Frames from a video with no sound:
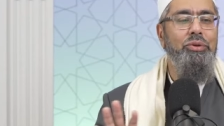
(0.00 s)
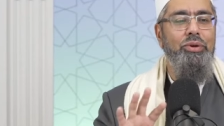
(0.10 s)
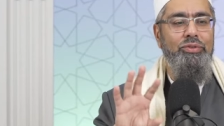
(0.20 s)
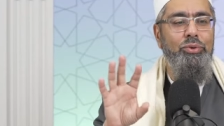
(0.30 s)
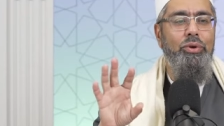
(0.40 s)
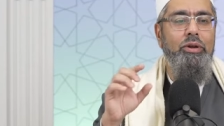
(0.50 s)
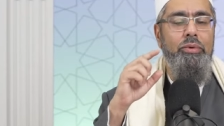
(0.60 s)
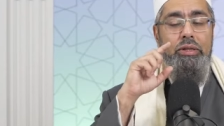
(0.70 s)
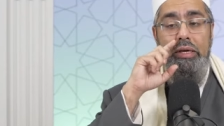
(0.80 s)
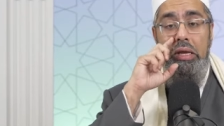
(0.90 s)
You don't have to worry
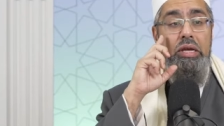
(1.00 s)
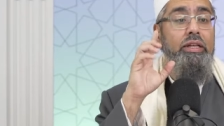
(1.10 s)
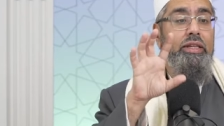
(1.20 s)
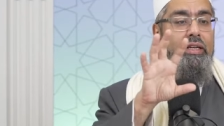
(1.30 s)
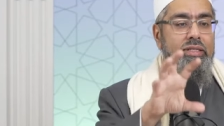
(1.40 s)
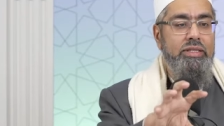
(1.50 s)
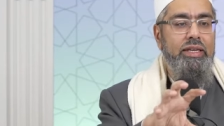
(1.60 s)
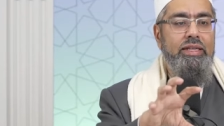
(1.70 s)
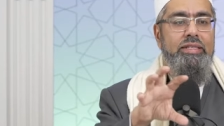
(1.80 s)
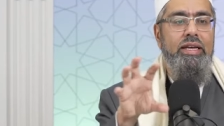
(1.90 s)
about that. There's
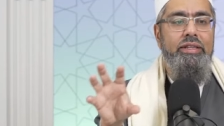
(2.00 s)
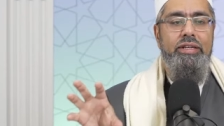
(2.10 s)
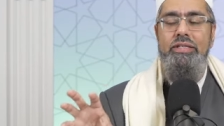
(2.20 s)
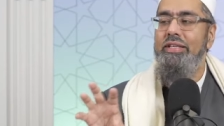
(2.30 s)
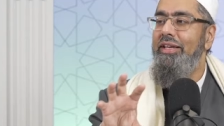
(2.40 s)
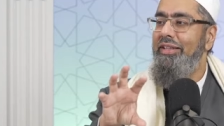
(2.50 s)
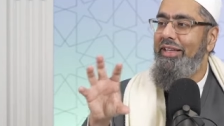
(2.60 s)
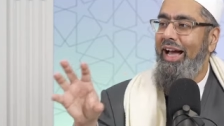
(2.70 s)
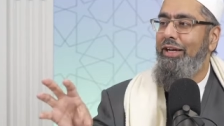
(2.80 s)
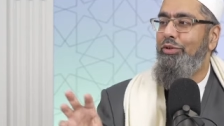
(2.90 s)
things and there's
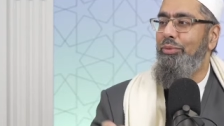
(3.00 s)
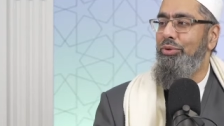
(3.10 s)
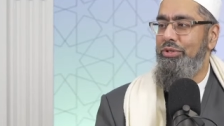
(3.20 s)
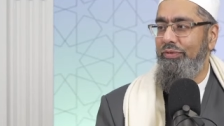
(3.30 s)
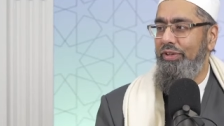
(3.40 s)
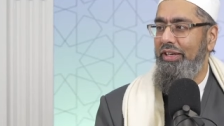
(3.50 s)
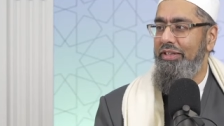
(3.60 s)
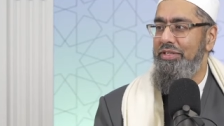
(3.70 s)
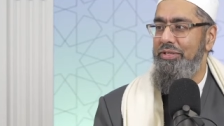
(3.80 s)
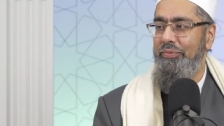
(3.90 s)
the attributes of
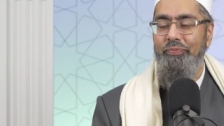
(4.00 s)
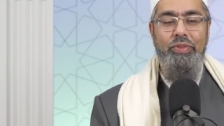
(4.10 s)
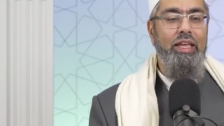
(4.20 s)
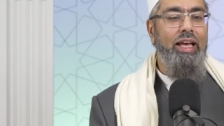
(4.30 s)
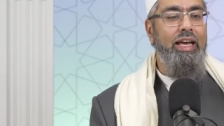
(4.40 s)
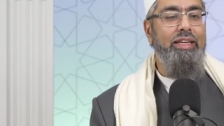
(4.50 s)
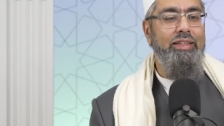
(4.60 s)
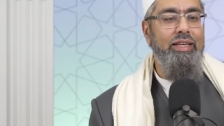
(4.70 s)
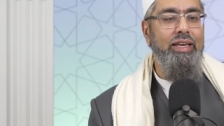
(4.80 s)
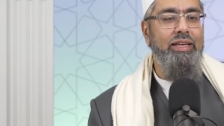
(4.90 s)
things. And a
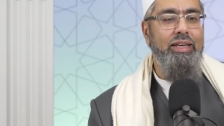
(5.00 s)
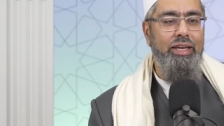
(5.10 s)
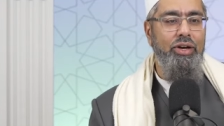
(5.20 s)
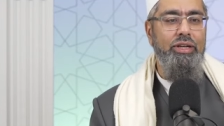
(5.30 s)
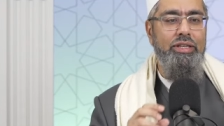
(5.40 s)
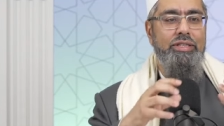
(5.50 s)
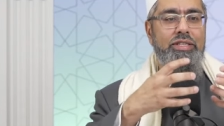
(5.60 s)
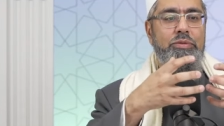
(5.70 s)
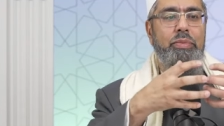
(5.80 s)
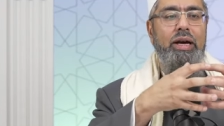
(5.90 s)
thing cannot
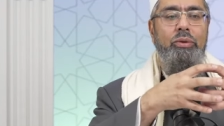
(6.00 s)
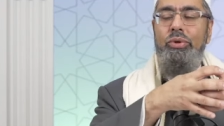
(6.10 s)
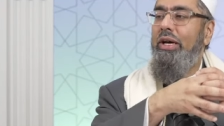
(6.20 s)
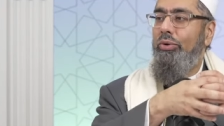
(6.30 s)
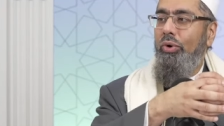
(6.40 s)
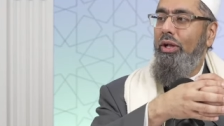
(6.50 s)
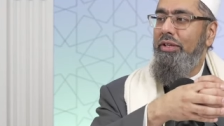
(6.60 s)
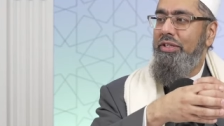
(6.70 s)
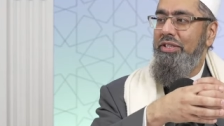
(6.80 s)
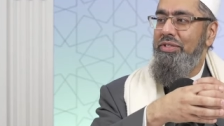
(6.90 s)
exist by without
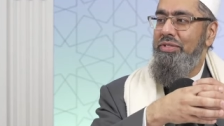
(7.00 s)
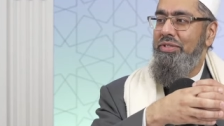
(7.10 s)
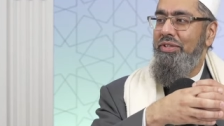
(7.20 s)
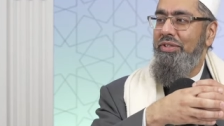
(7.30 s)
qualities.